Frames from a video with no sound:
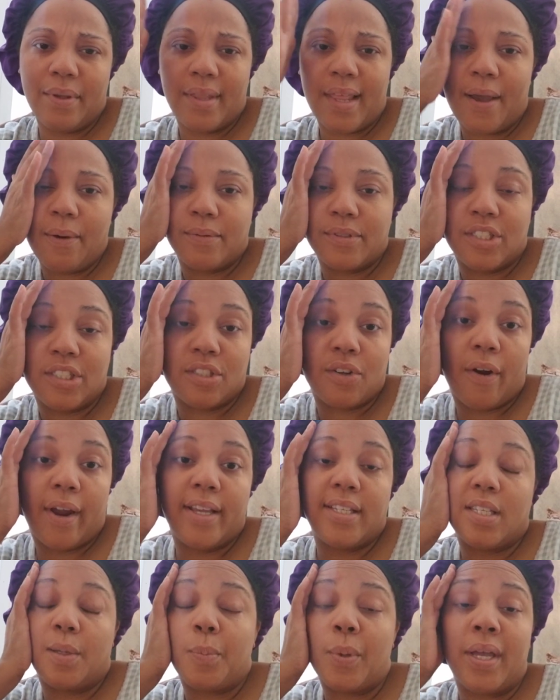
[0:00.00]
That was just
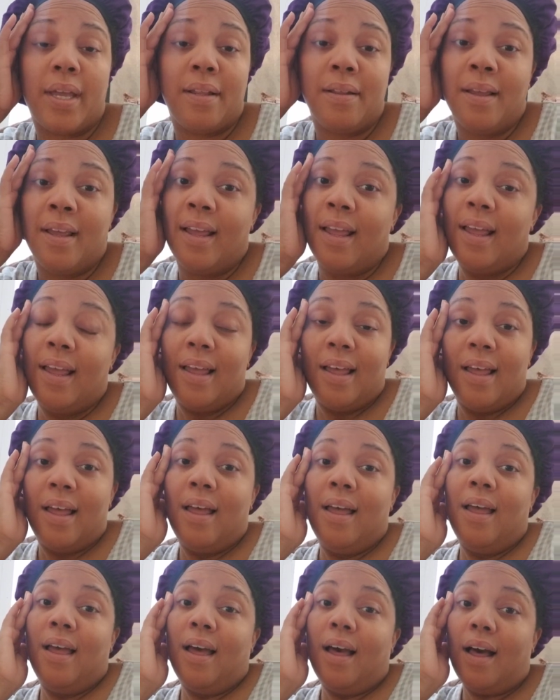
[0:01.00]
crazy. But
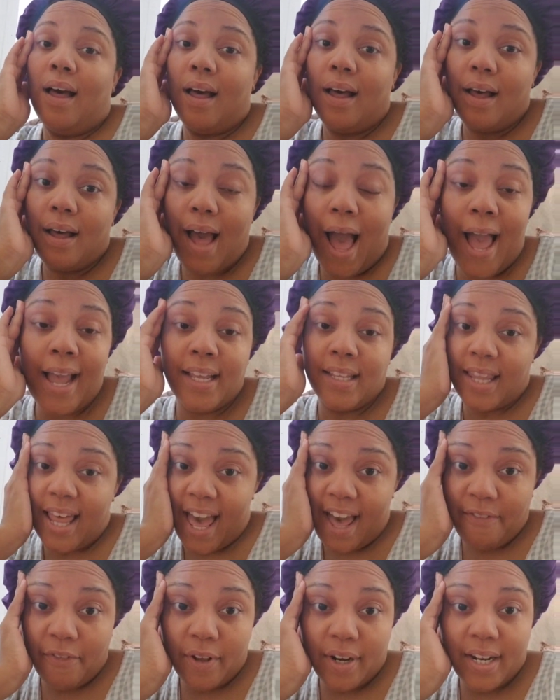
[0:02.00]
I can
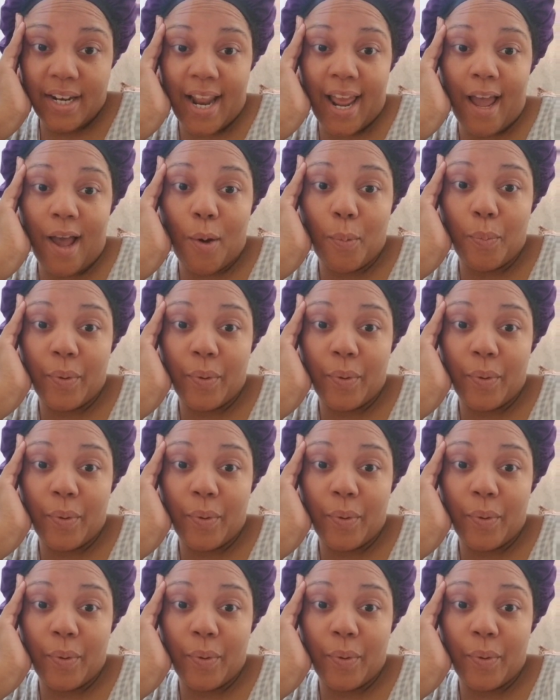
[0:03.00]
laugh on it now,